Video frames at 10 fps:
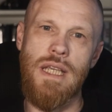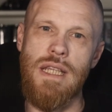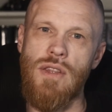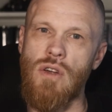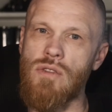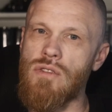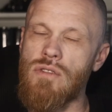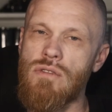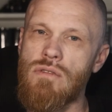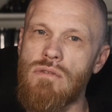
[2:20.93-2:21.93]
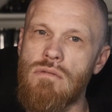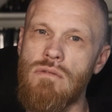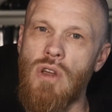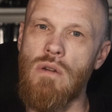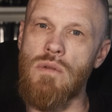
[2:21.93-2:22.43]
ethos,
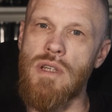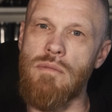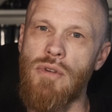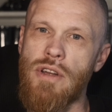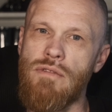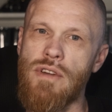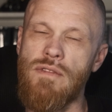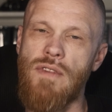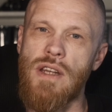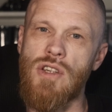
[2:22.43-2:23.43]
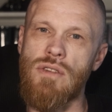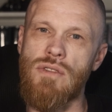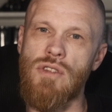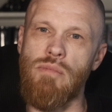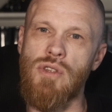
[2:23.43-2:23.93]
loyalty, bravery,
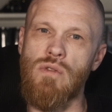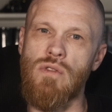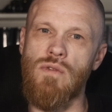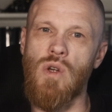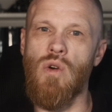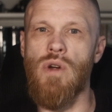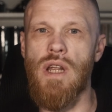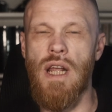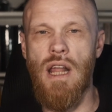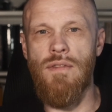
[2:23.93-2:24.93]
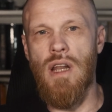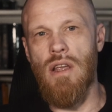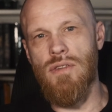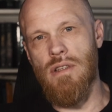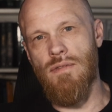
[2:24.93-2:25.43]
vengeance, the pursuit of glory and
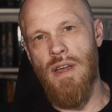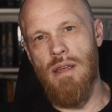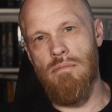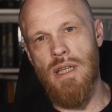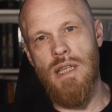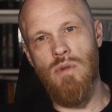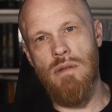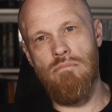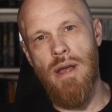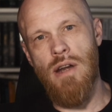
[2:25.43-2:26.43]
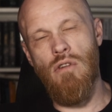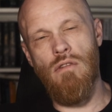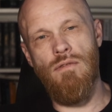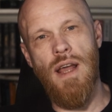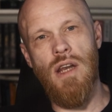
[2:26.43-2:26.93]
everlasting fame. These were the bedrock
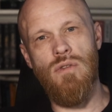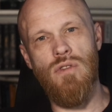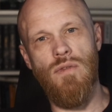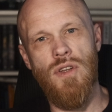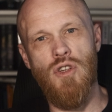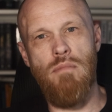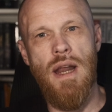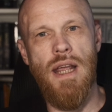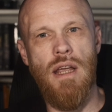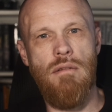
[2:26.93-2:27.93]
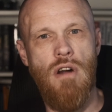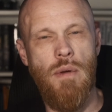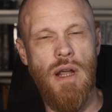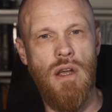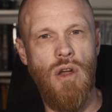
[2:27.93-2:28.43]
values of the Germanic
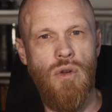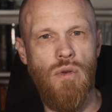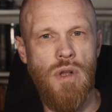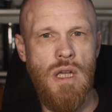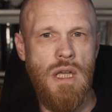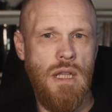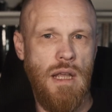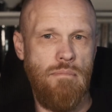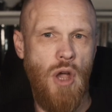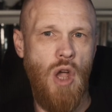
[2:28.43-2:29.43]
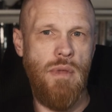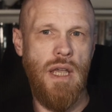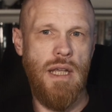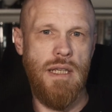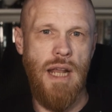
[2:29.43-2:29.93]
heroic code that
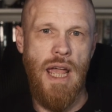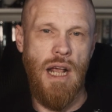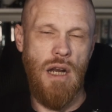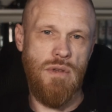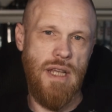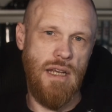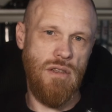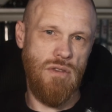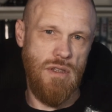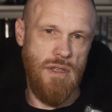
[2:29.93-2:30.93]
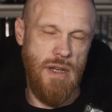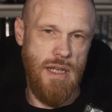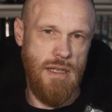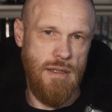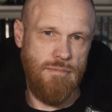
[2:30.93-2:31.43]
permeated Anglo-Saxon
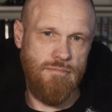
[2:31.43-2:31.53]
society.